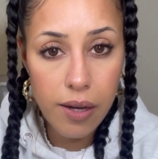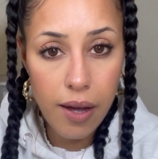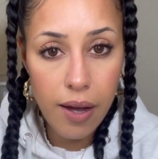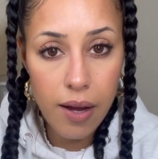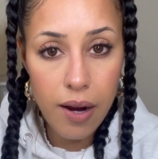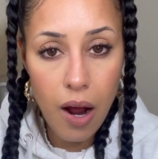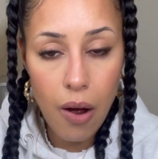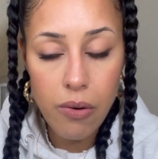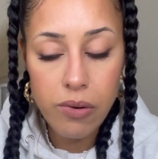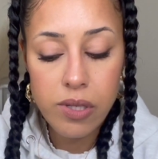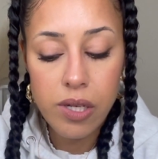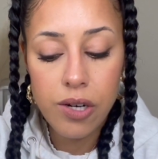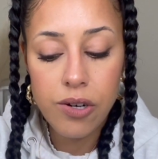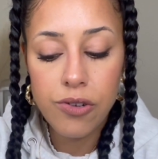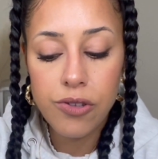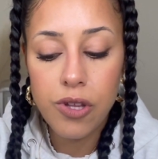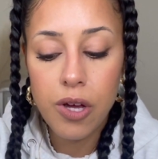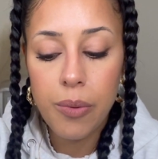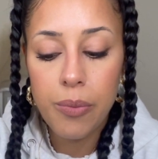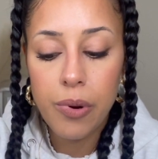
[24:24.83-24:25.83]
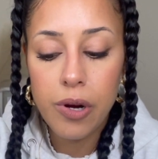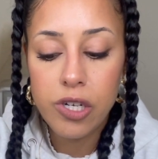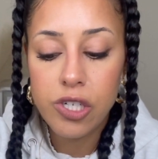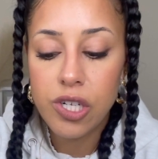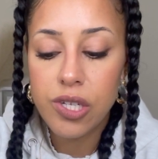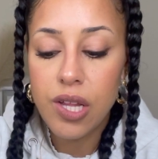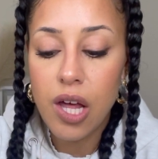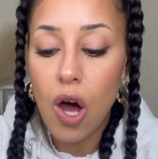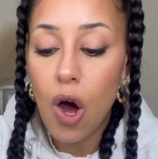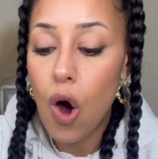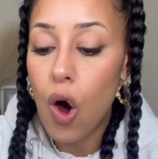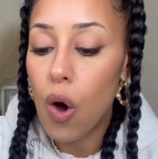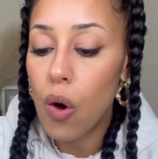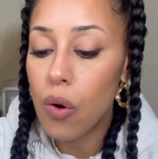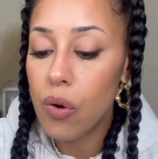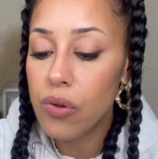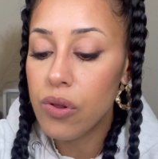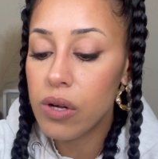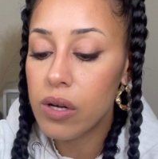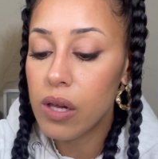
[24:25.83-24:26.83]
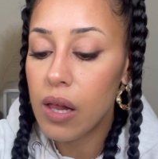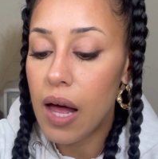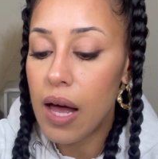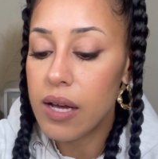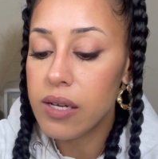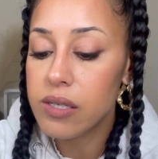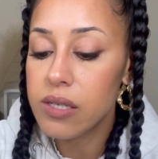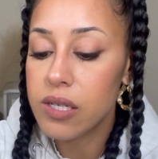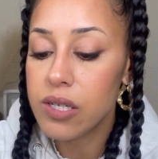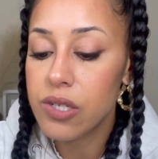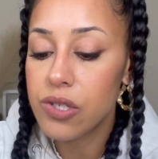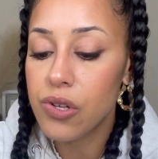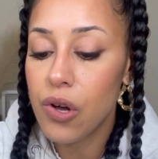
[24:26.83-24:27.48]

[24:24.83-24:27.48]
and I was under the impression that all the classes